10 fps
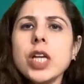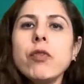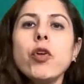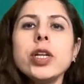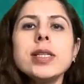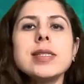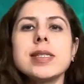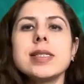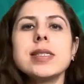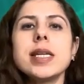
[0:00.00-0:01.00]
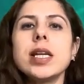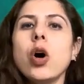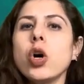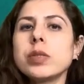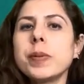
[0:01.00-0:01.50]
For instance, in a
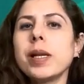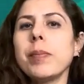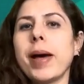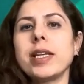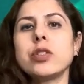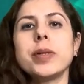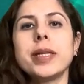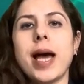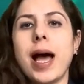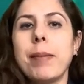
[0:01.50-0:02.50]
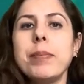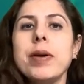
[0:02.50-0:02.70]
hospital management app,